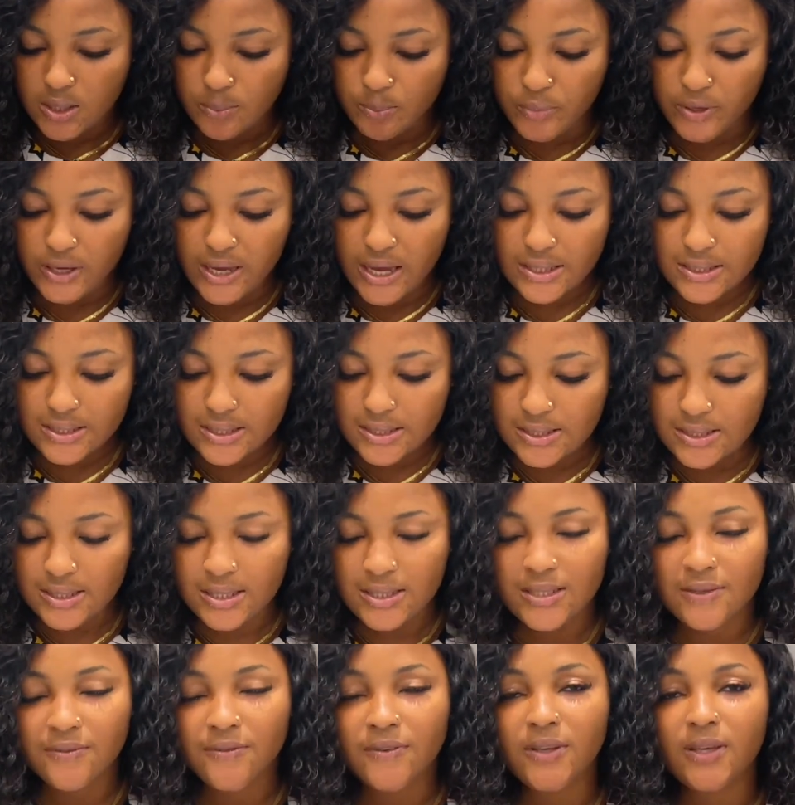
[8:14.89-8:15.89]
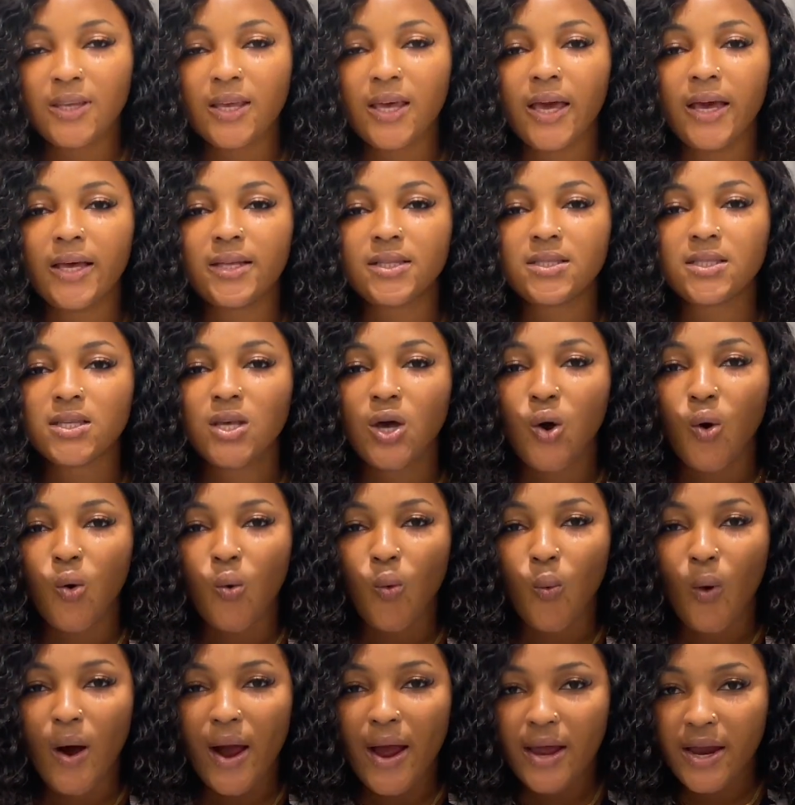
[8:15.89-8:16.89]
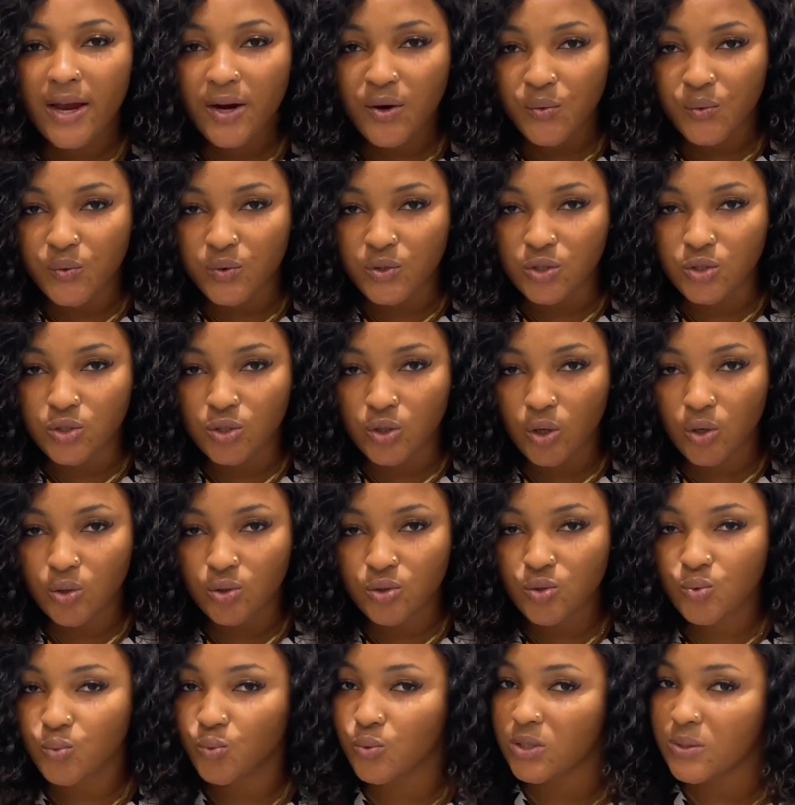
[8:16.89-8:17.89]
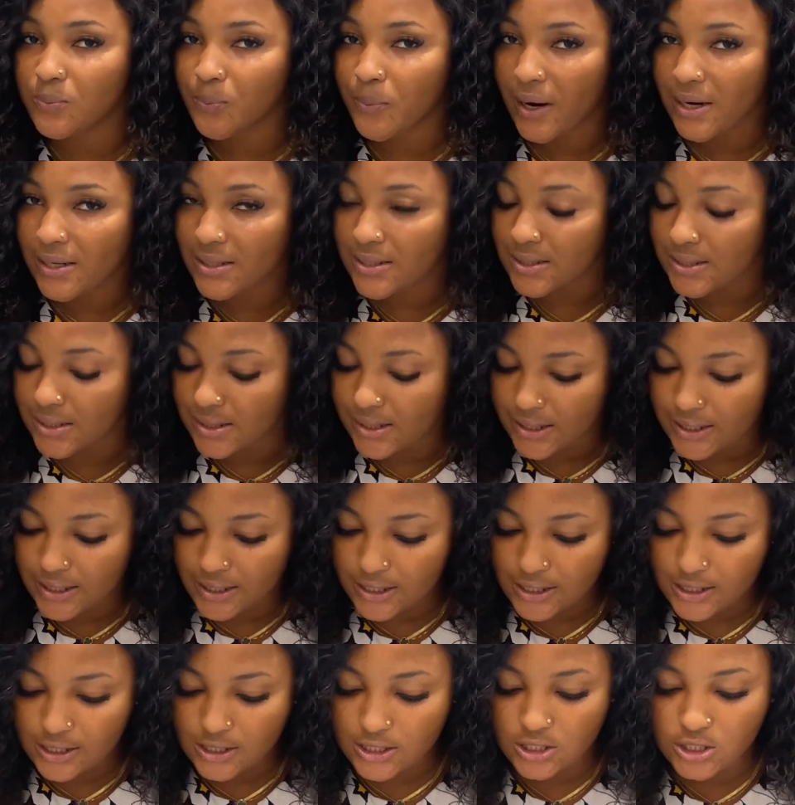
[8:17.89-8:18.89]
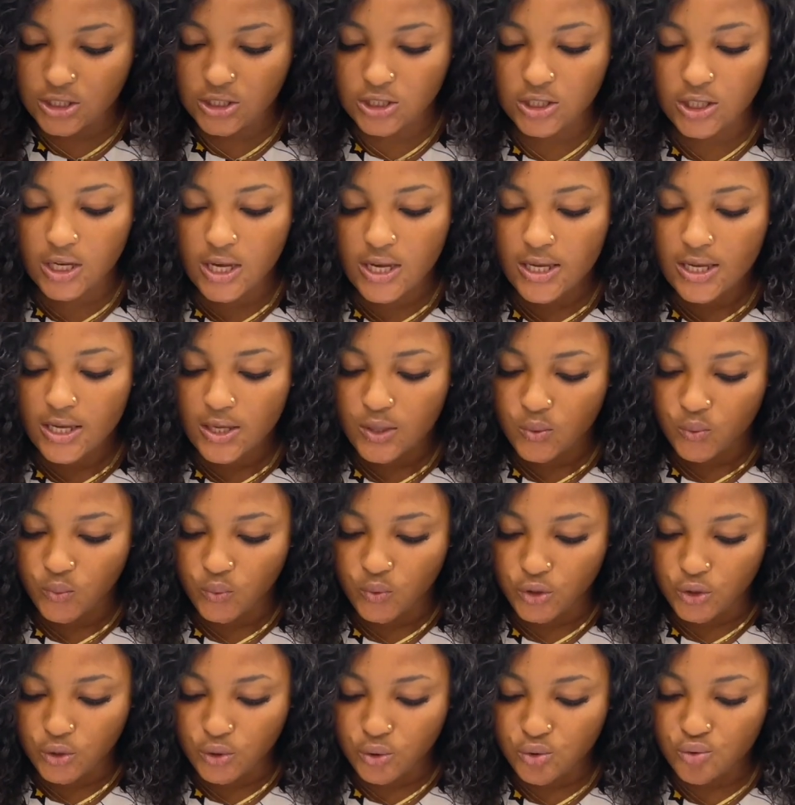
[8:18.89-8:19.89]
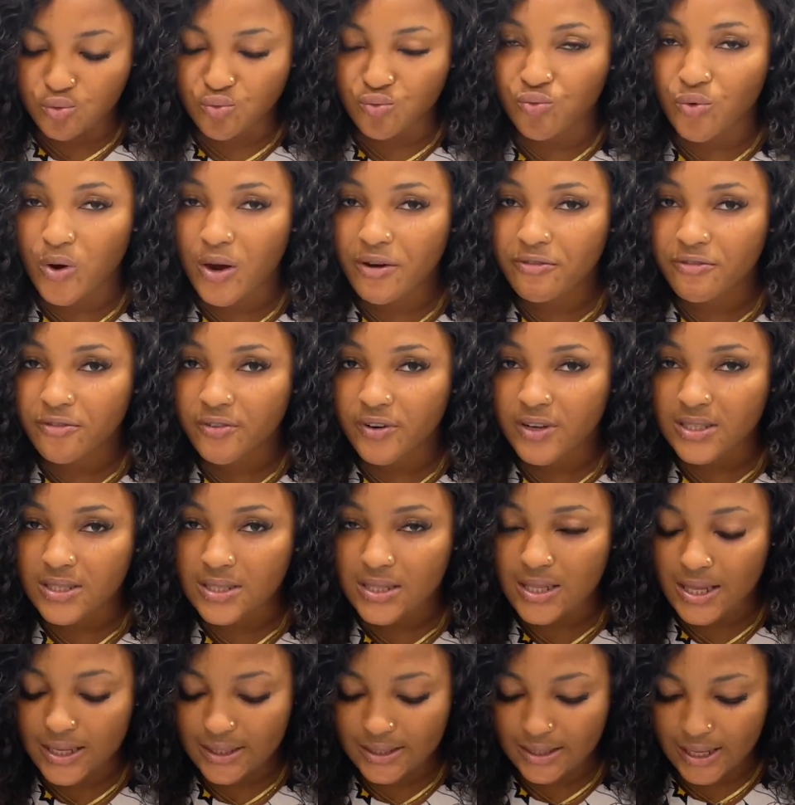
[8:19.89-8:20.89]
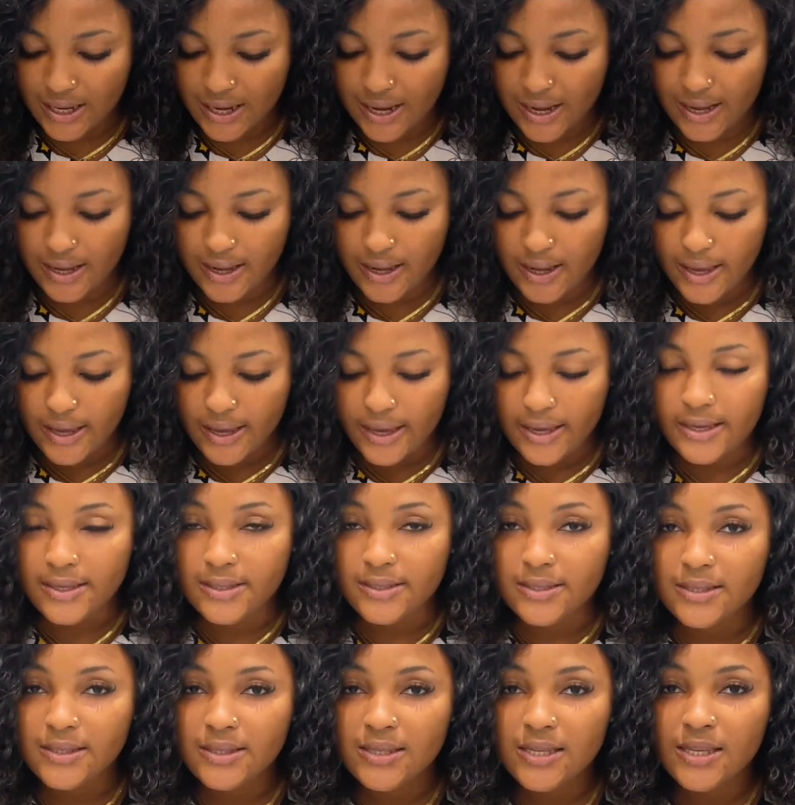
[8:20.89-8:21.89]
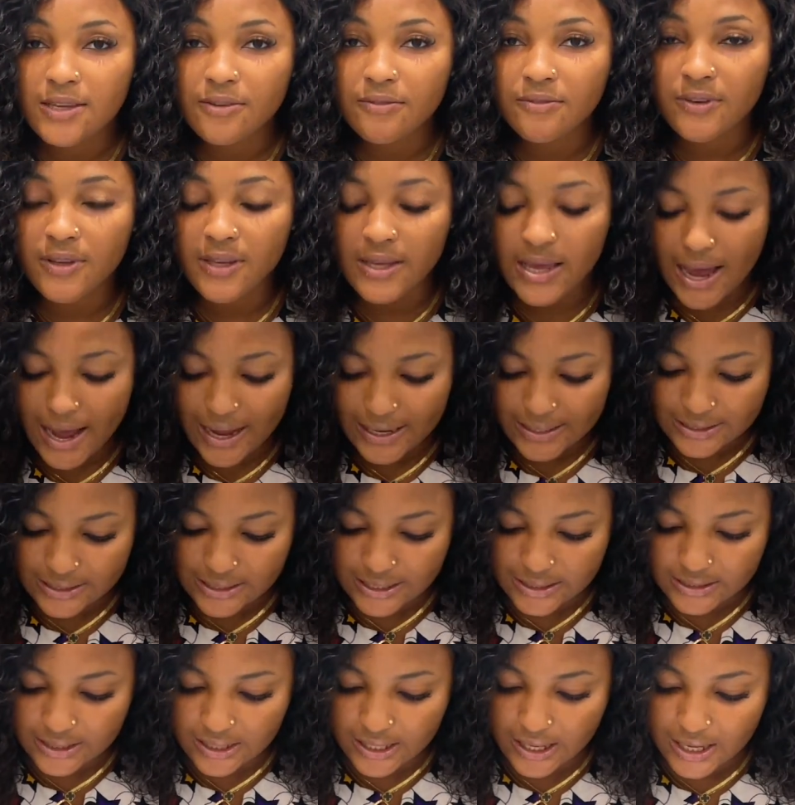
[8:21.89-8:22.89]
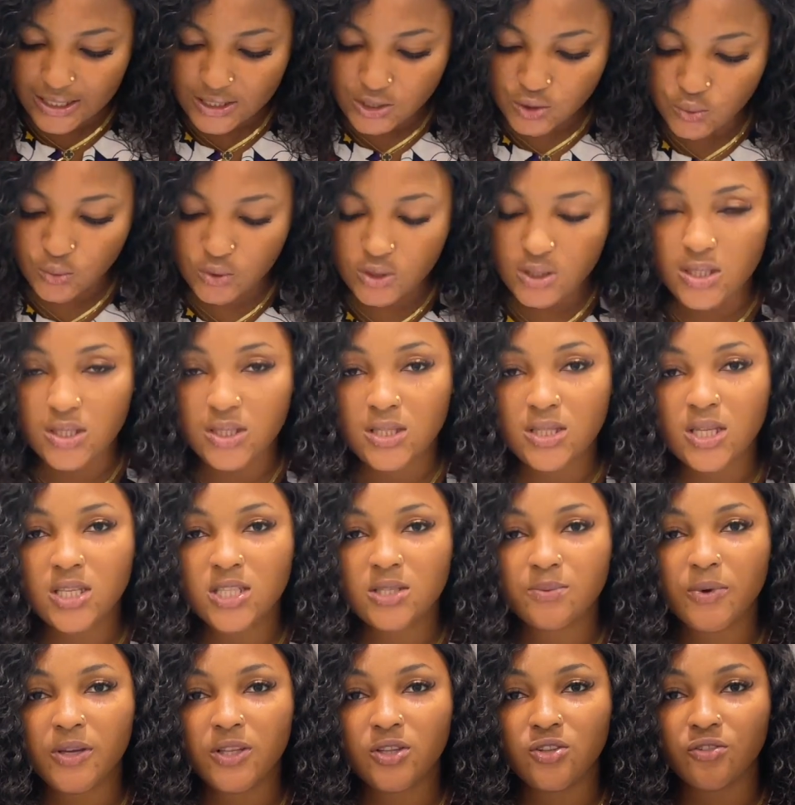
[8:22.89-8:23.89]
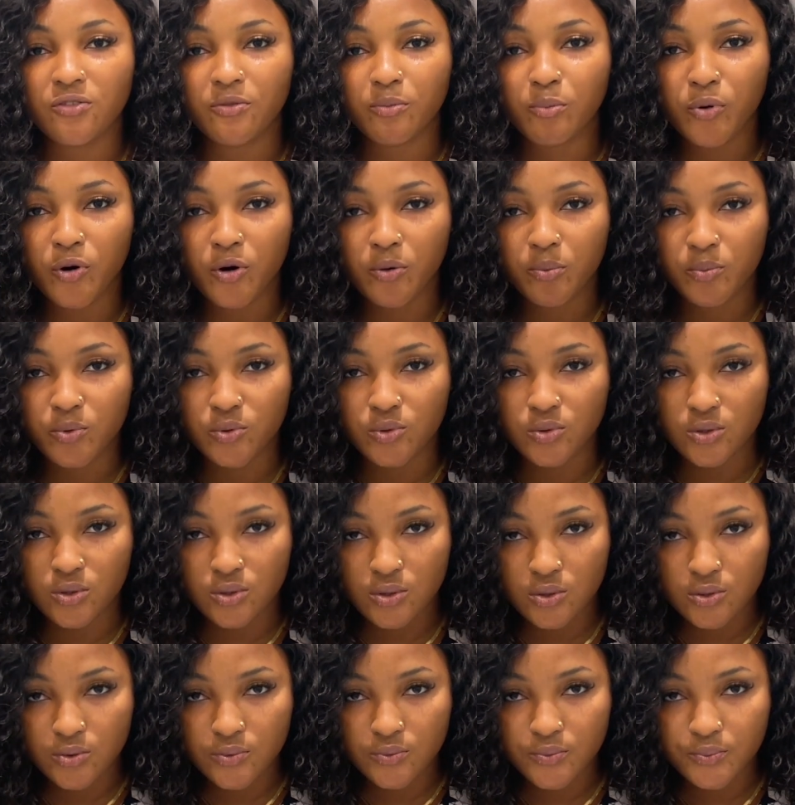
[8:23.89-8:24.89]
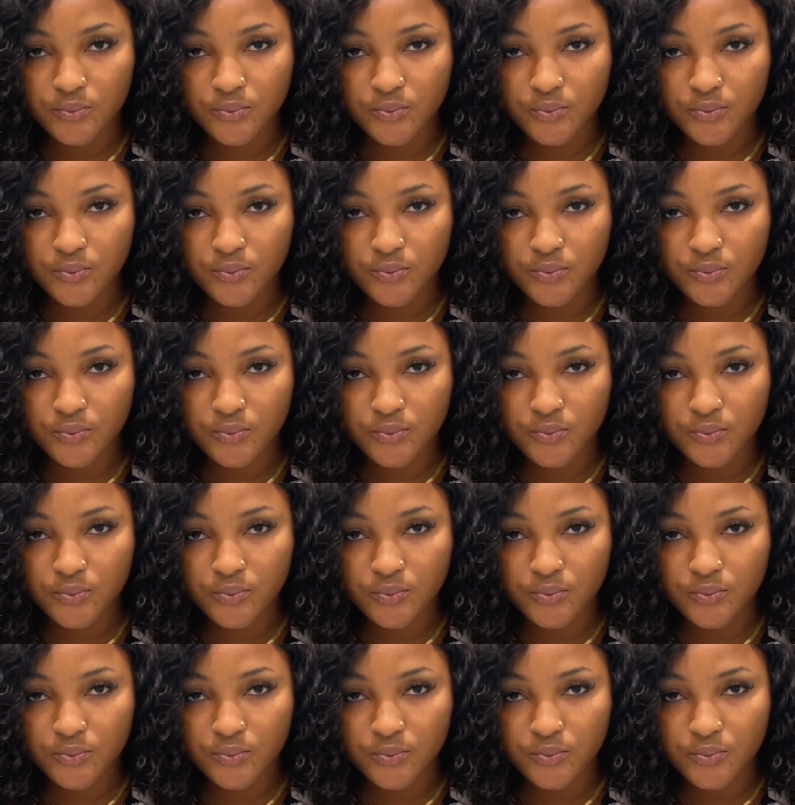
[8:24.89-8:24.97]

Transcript: BSc certificate, WAEC result with pass in English. We use reference letter, a CV, and then the last one is statement of purpose.